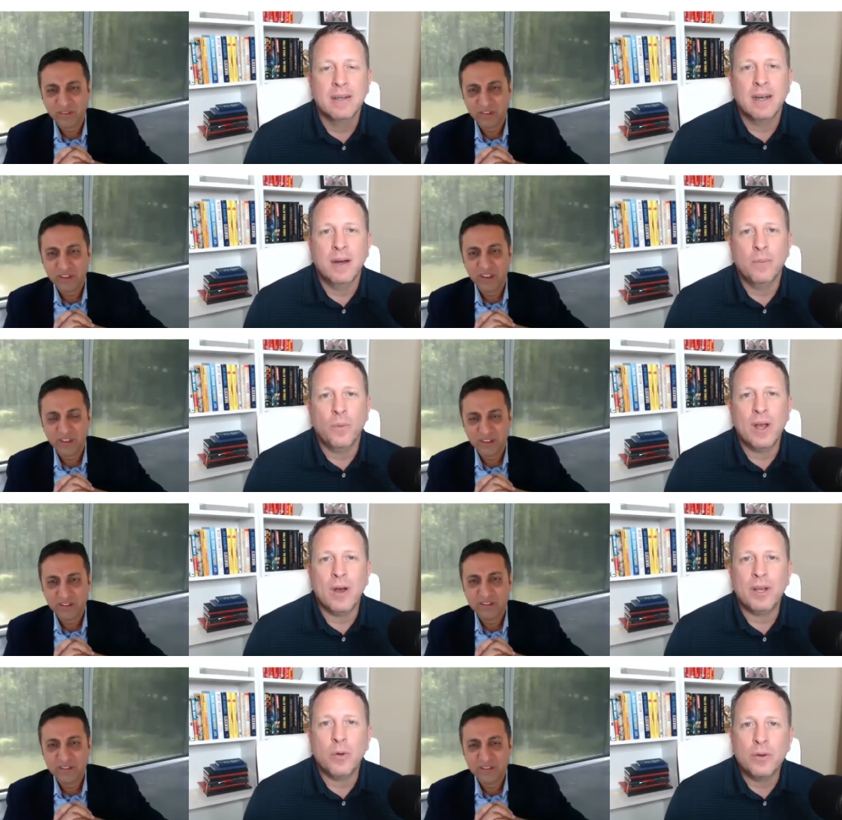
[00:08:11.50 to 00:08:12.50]
Speaker 1: Um, we
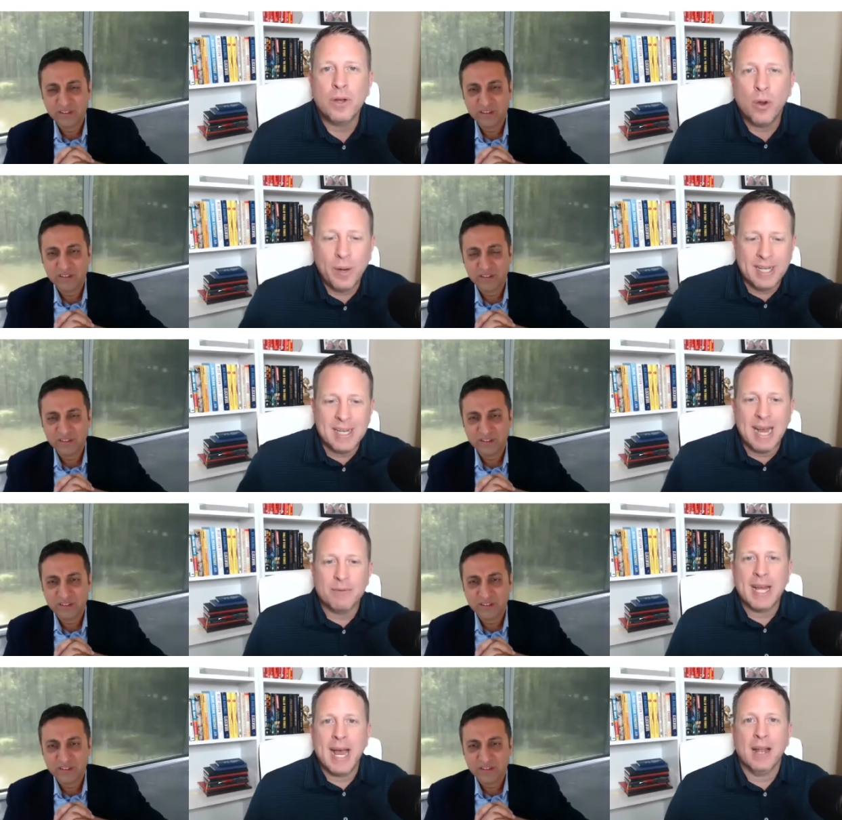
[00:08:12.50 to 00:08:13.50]
all know, know we need to have
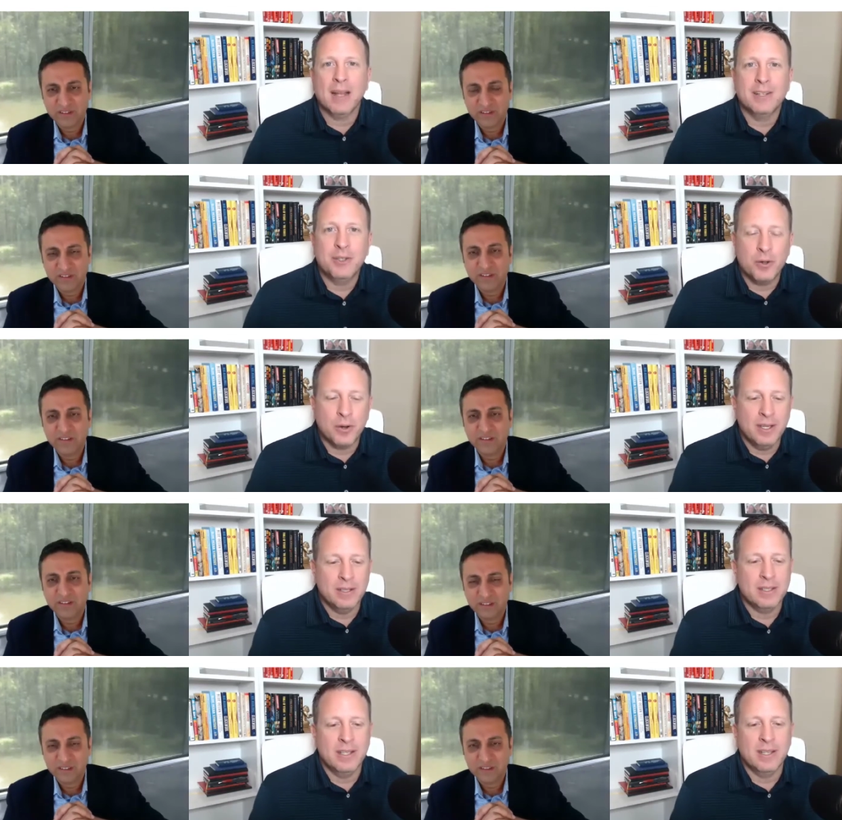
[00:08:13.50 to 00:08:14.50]
talent. You're in
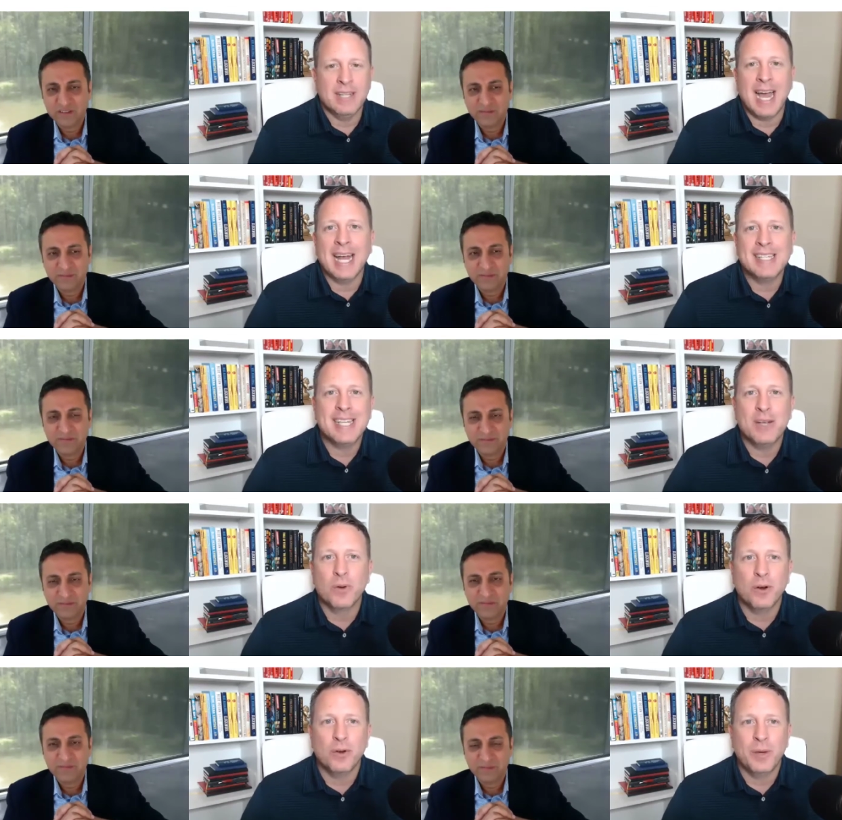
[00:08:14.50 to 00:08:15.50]
the, the, the I T
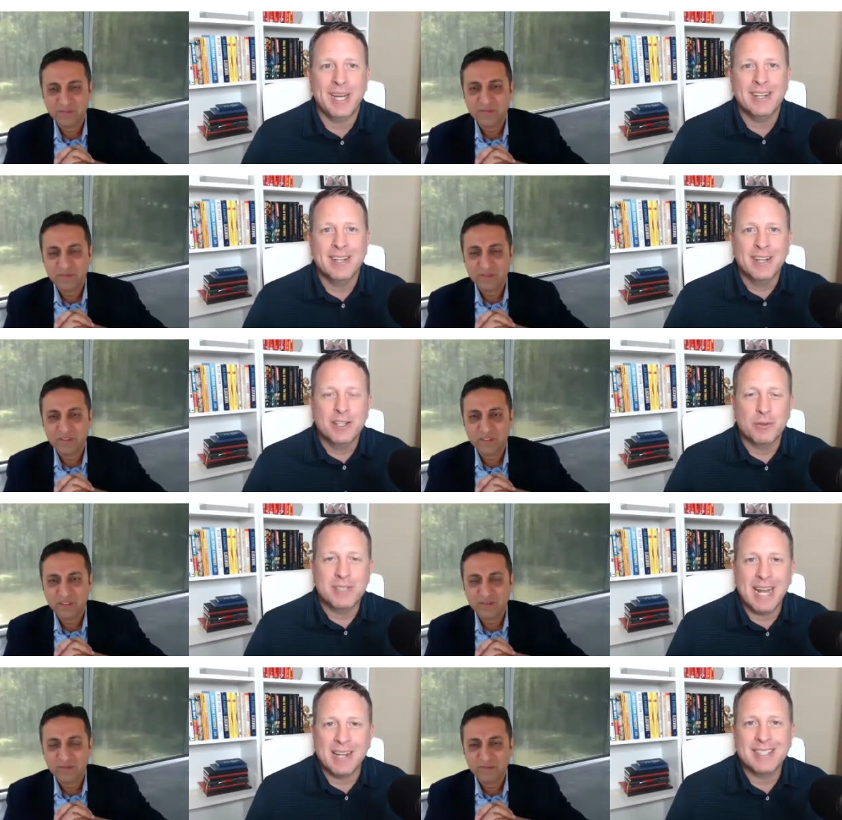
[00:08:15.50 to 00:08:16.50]
world. We need those
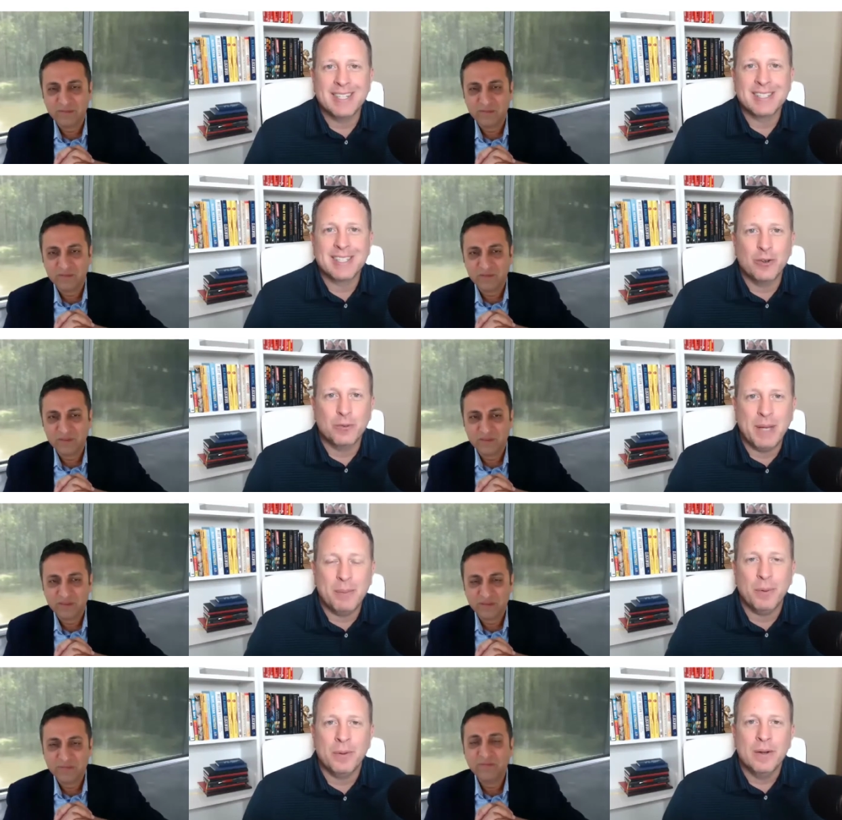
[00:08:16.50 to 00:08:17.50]
talented, skilled
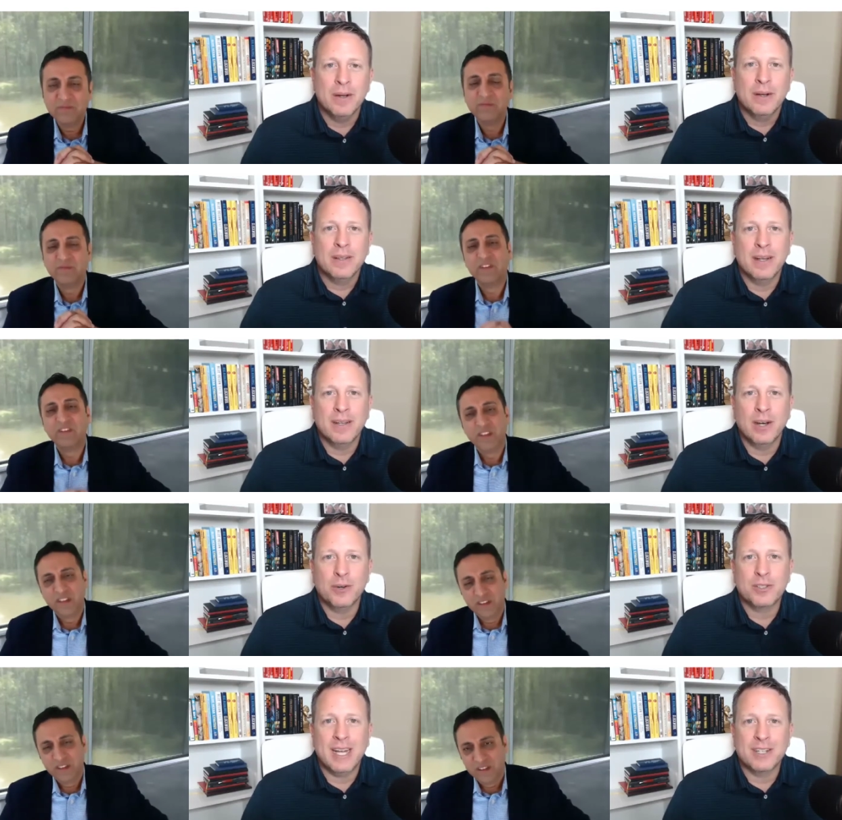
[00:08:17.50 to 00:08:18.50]
people that
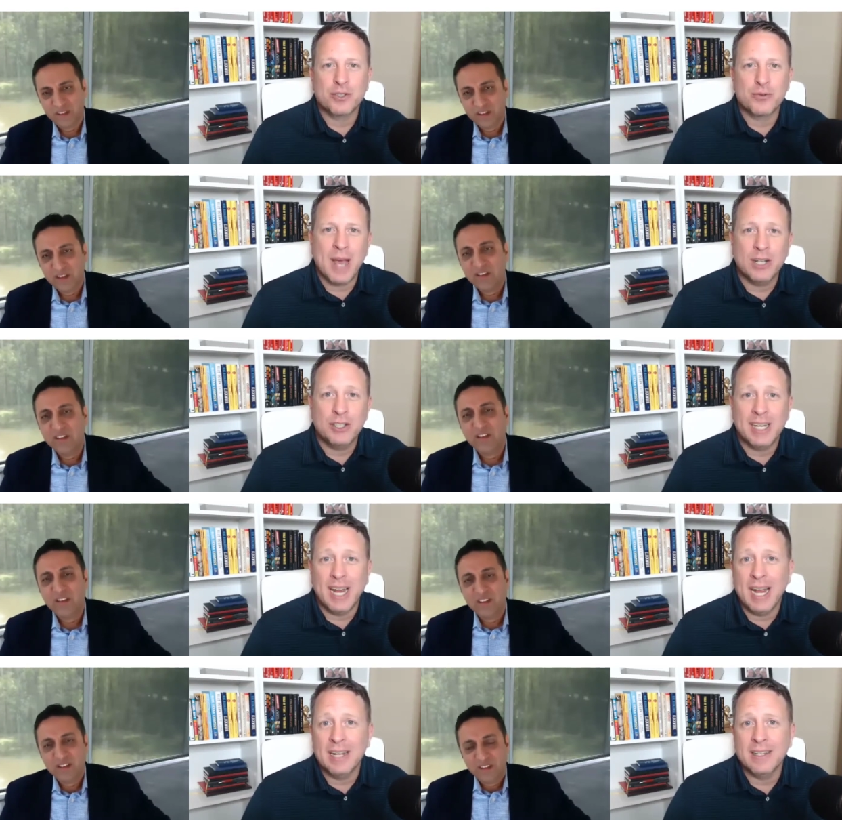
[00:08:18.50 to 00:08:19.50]
understand strategy
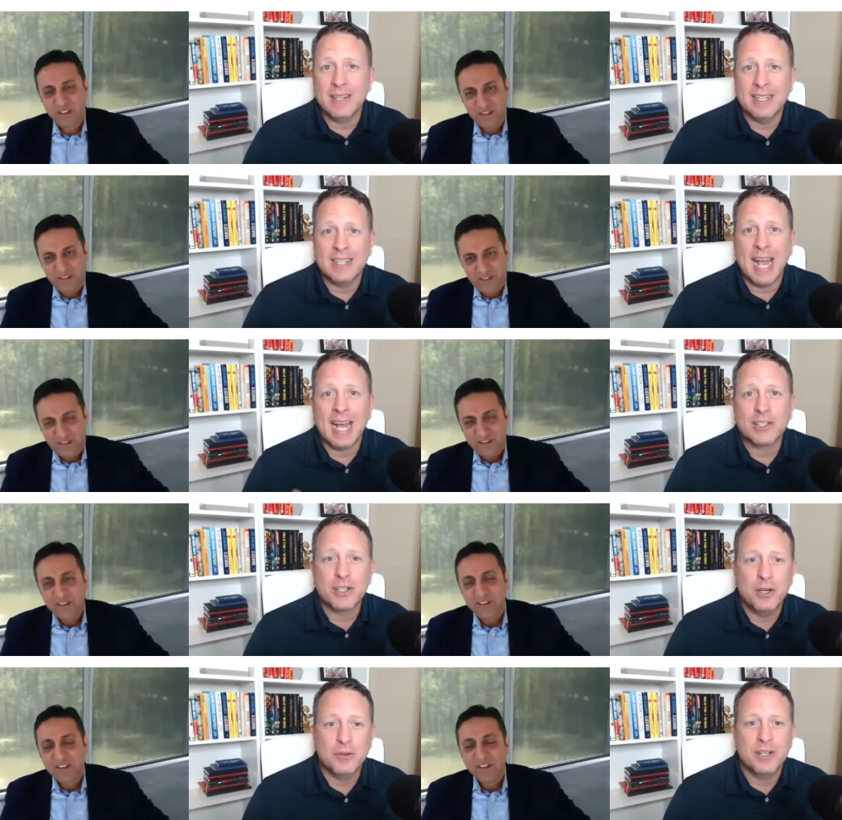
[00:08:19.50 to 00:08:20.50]
and the, the
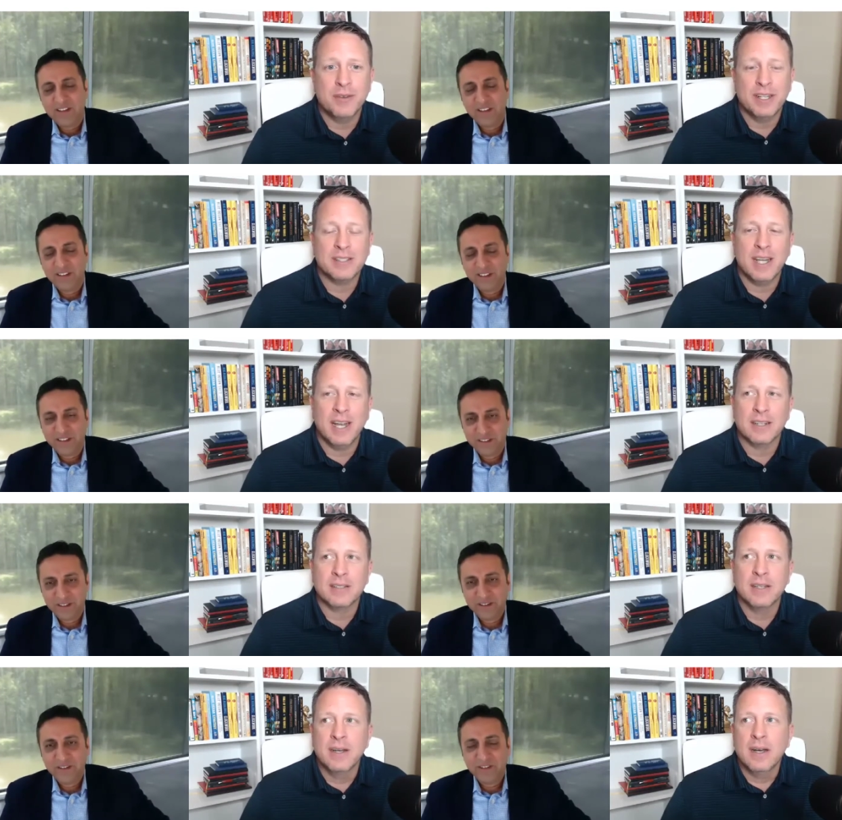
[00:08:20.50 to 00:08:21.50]
execution of these
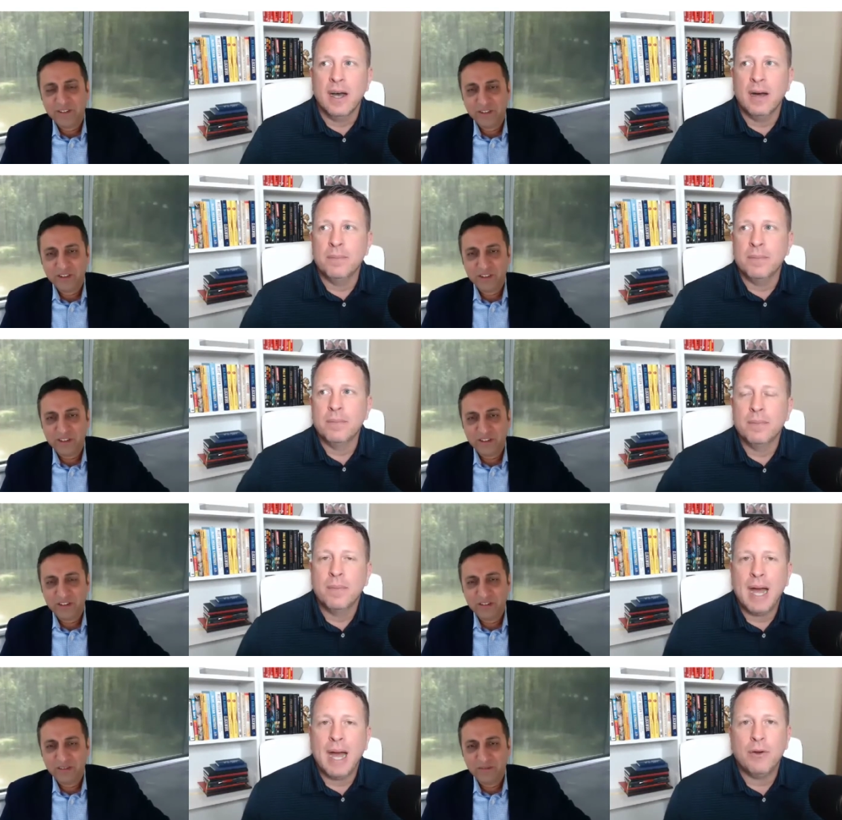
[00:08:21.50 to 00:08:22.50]
things. Um,
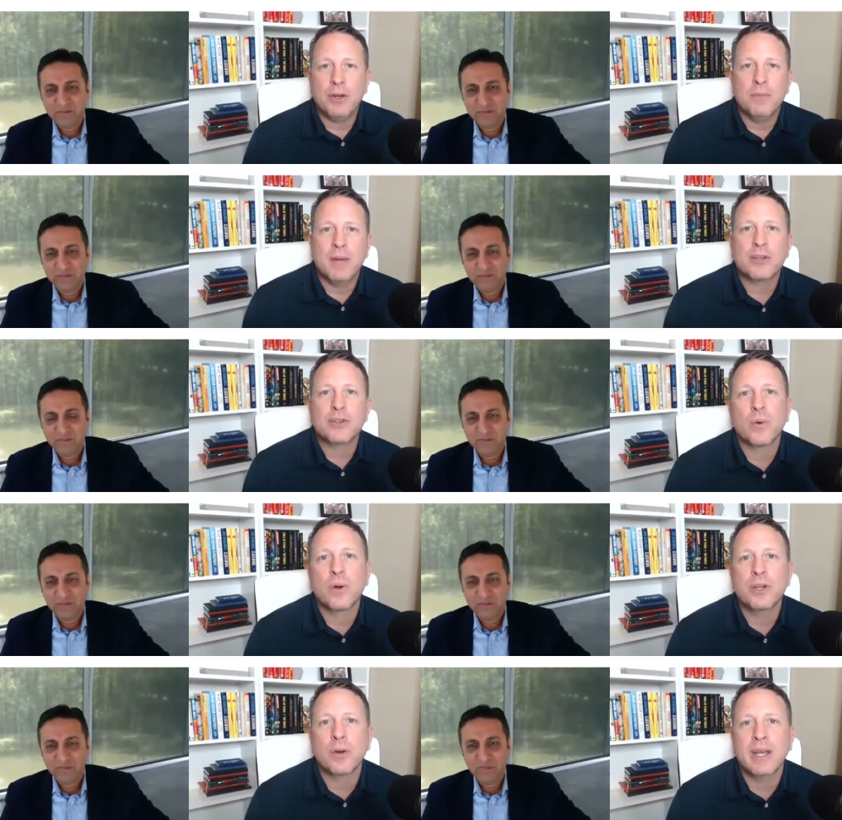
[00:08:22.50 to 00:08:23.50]
how do you make sure
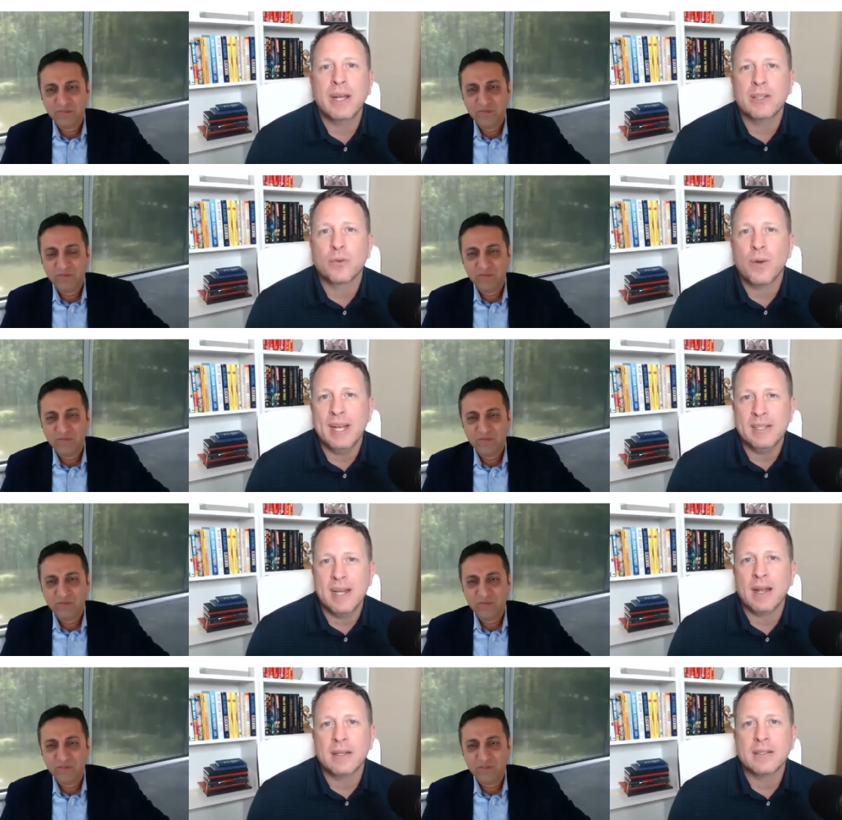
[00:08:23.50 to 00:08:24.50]
you're getting the right
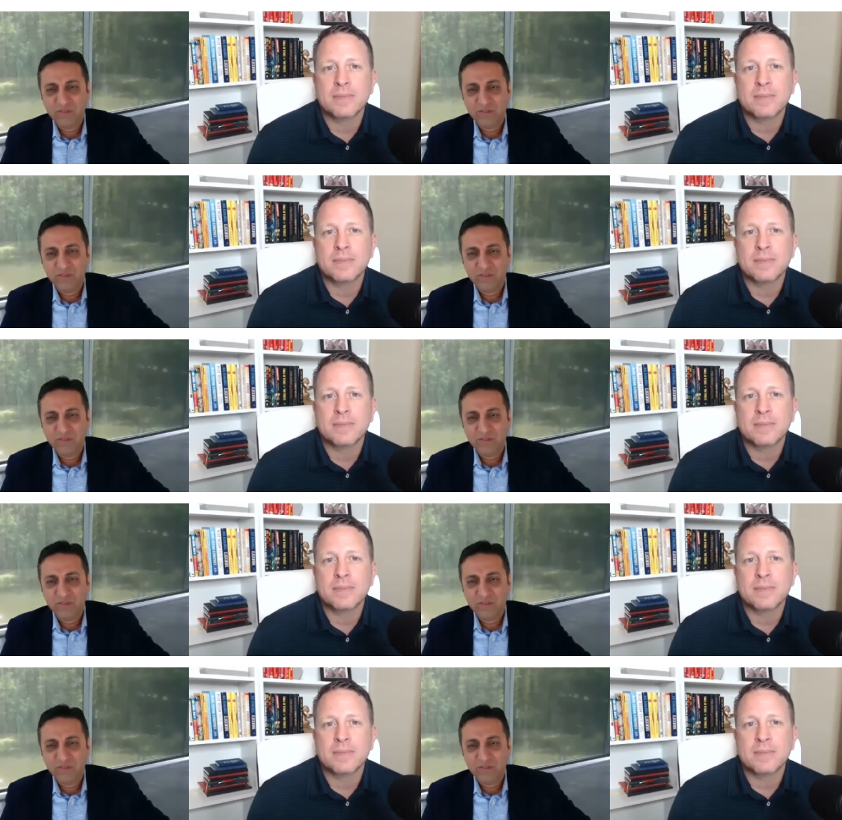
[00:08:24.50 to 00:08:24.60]
talent?